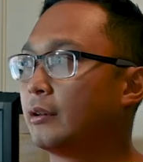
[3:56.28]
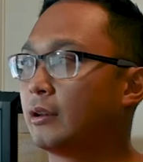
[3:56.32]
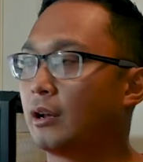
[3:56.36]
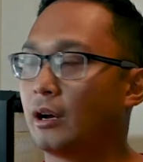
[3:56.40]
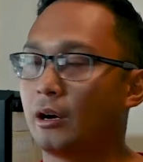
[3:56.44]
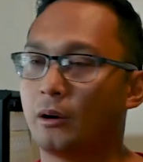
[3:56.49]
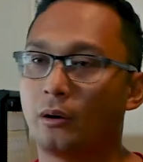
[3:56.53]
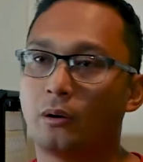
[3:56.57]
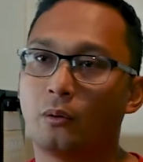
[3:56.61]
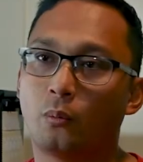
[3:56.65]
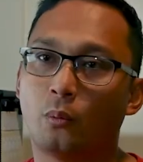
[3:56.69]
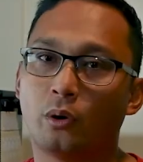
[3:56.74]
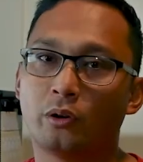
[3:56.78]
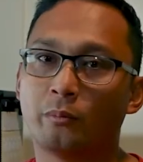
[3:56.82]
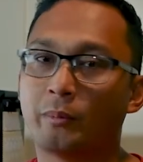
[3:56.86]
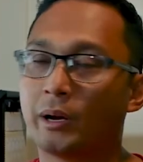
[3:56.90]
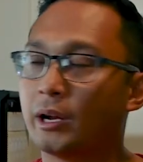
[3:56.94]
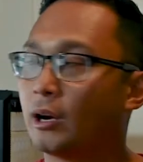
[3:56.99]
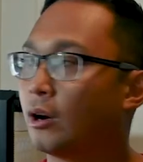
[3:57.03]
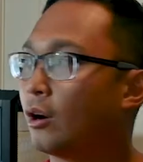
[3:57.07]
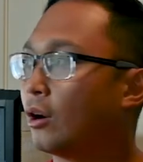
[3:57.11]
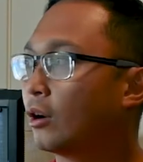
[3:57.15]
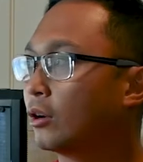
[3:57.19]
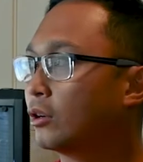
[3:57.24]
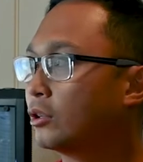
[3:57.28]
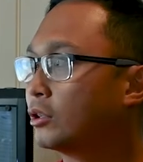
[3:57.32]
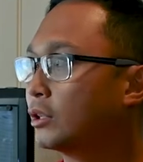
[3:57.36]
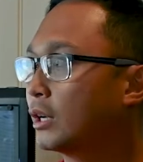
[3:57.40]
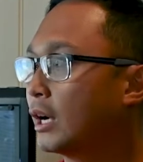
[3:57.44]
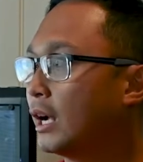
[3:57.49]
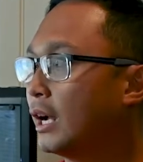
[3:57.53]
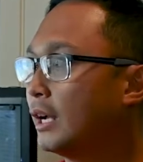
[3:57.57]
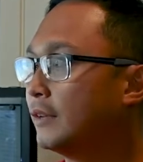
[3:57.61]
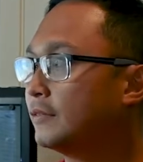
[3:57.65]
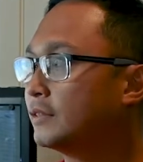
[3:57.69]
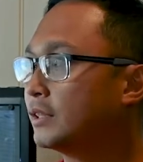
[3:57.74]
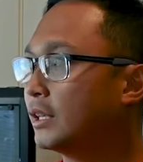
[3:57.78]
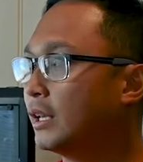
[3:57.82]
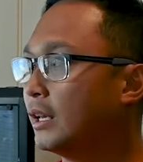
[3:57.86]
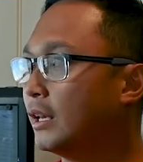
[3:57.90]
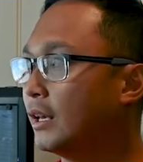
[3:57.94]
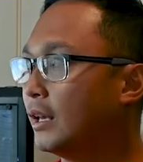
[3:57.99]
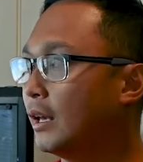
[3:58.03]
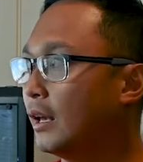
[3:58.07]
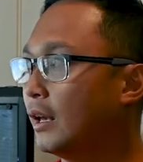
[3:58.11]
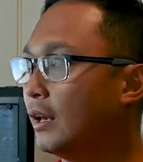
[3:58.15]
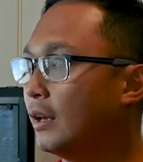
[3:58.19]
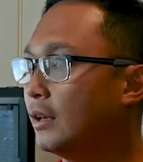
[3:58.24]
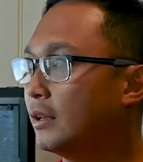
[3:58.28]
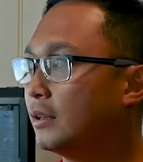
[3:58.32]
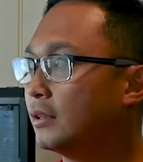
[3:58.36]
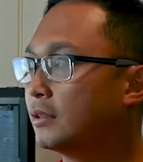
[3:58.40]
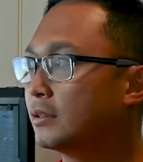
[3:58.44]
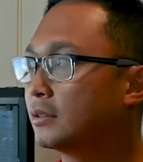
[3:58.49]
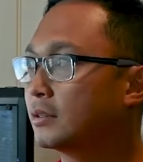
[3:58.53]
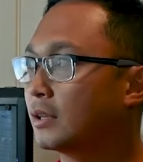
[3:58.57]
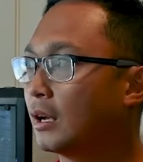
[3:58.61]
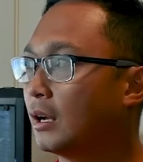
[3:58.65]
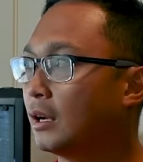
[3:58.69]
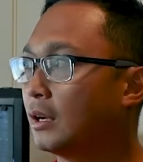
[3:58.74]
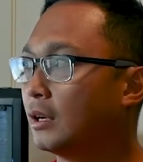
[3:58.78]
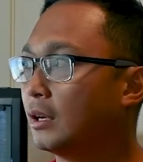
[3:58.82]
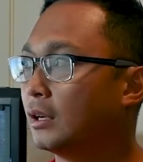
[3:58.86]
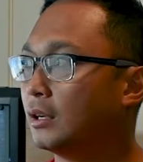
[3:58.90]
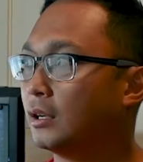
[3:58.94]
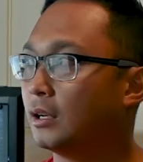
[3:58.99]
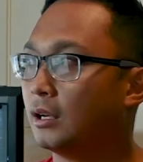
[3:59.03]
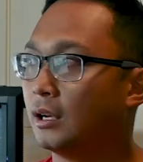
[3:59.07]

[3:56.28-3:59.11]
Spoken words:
one of my hard drives is a